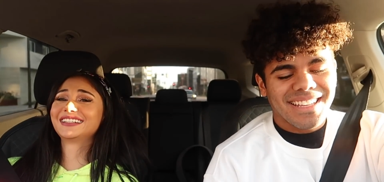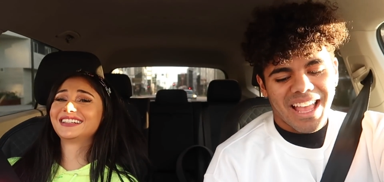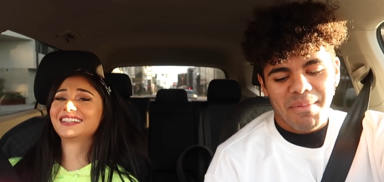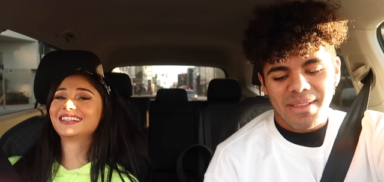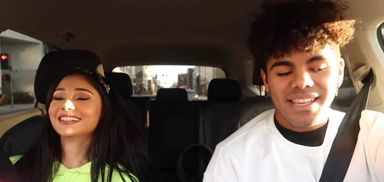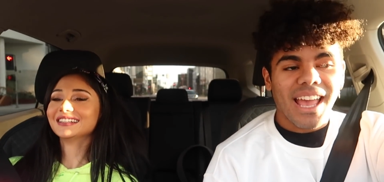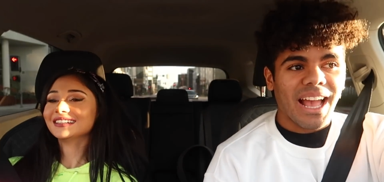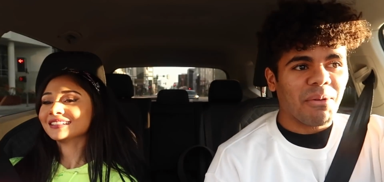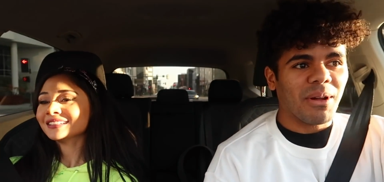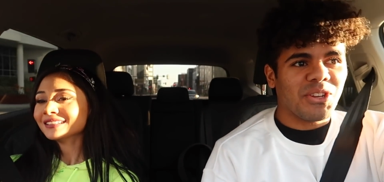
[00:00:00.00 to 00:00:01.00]
Speaker 1: I've been
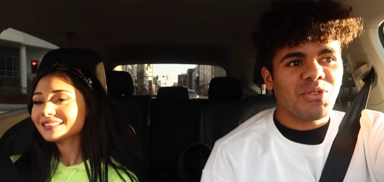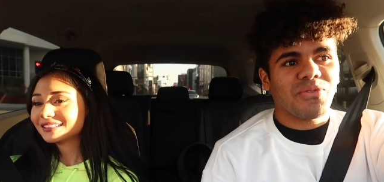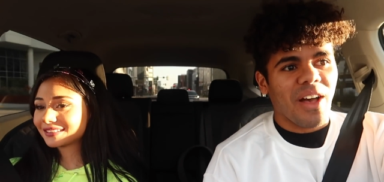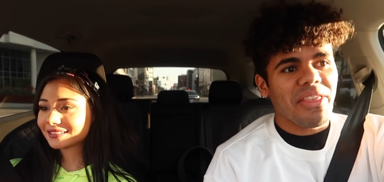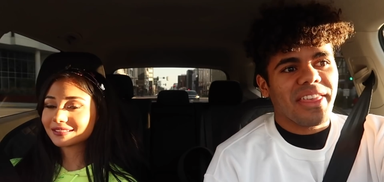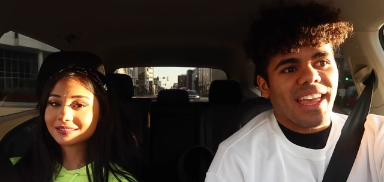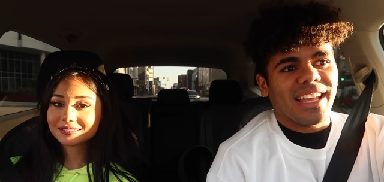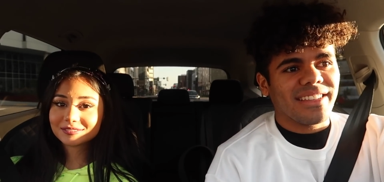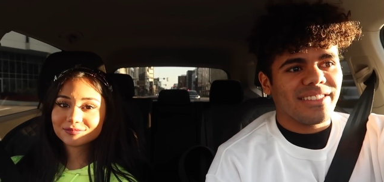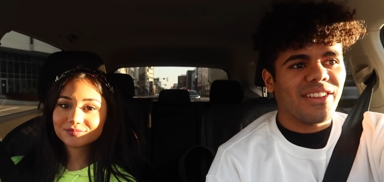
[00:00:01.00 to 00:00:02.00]
saying I want to do fun
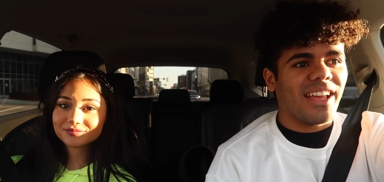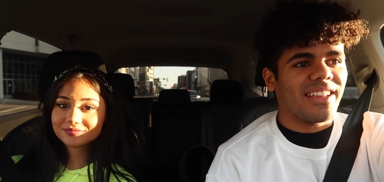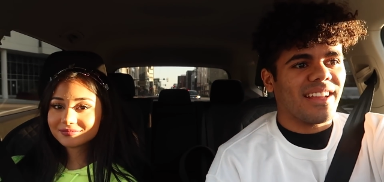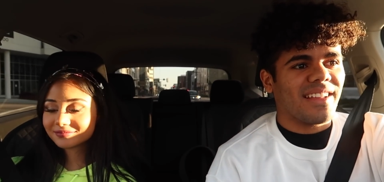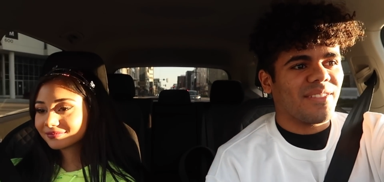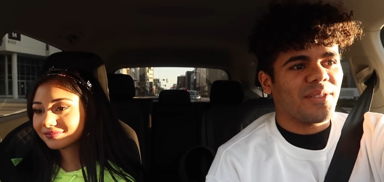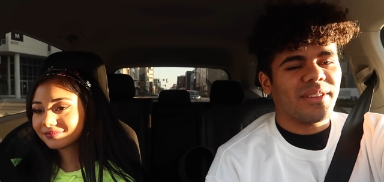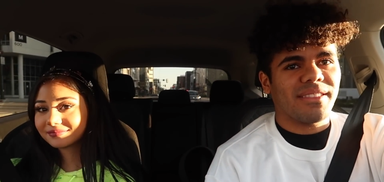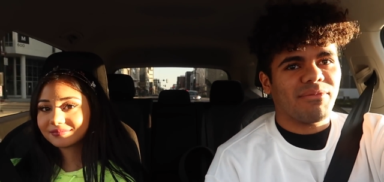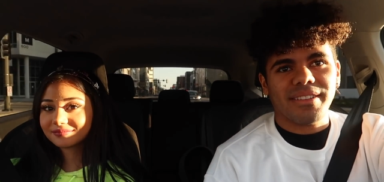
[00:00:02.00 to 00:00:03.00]
things. You're like, yeah,
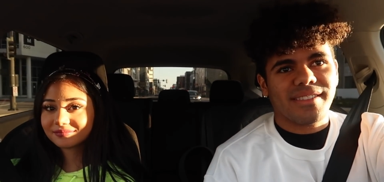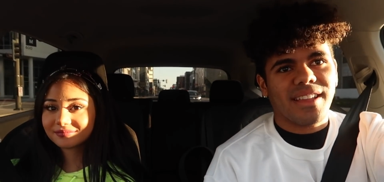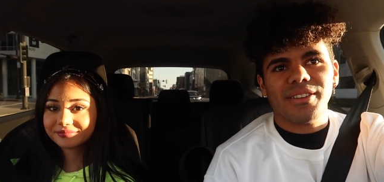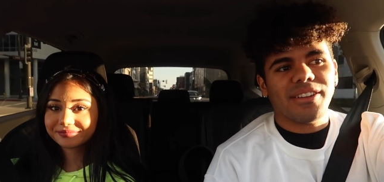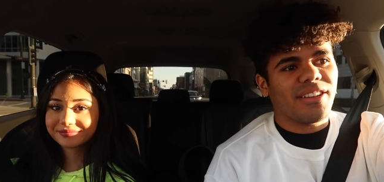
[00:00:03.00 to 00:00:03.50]
what, what's there to